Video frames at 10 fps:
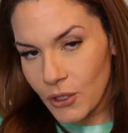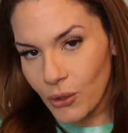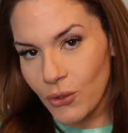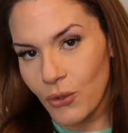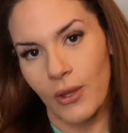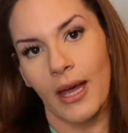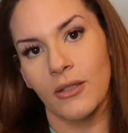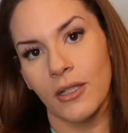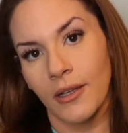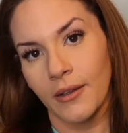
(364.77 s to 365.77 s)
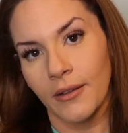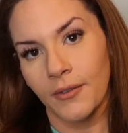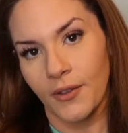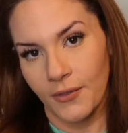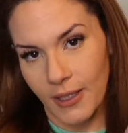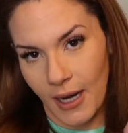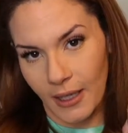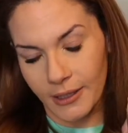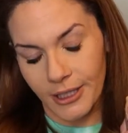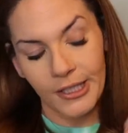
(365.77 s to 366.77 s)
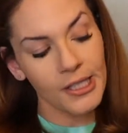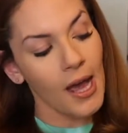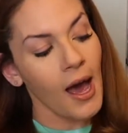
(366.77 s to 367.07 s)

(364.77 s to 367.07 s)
so $2,050.